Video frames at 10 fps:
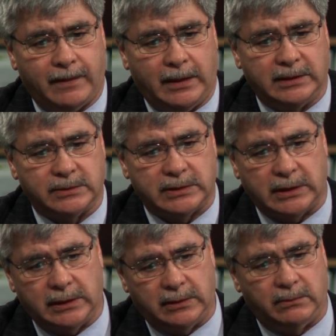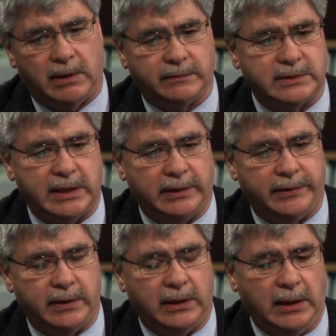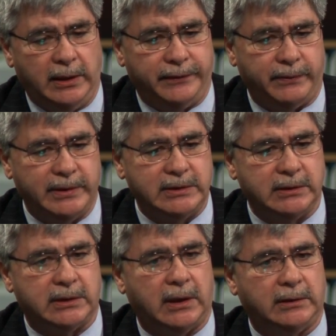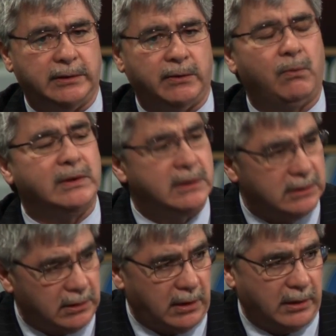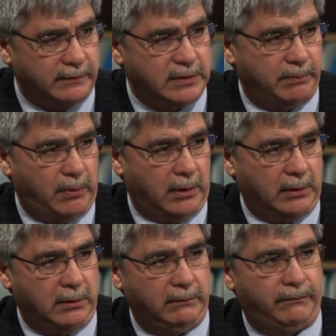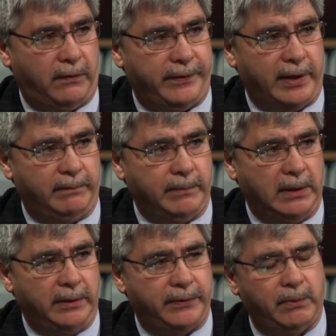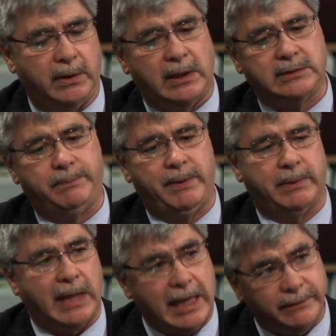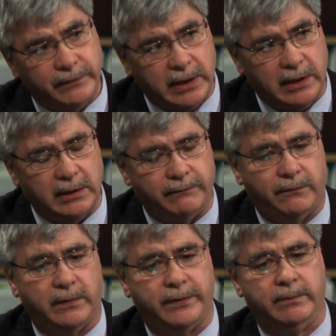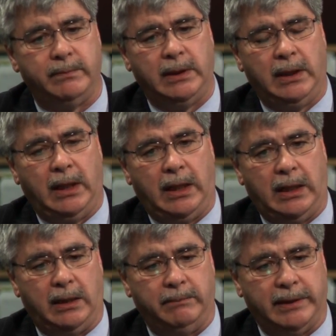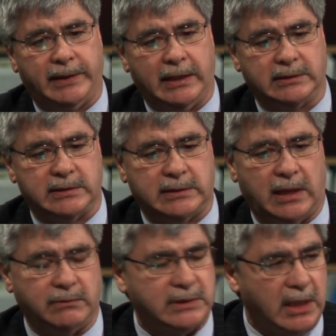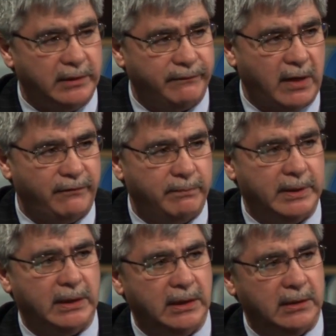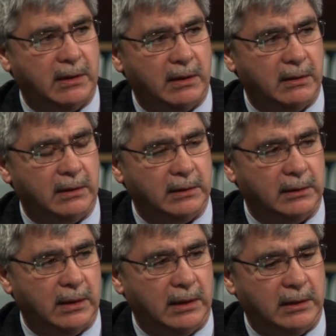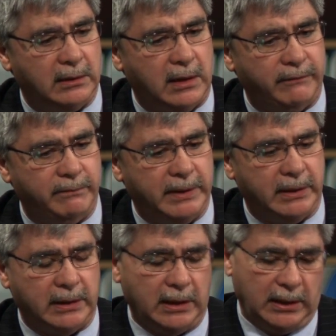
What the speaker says: as Ralph said, there wasn't a lot of support for them. There were lots of people advocating for them, and that's outside of government, in government,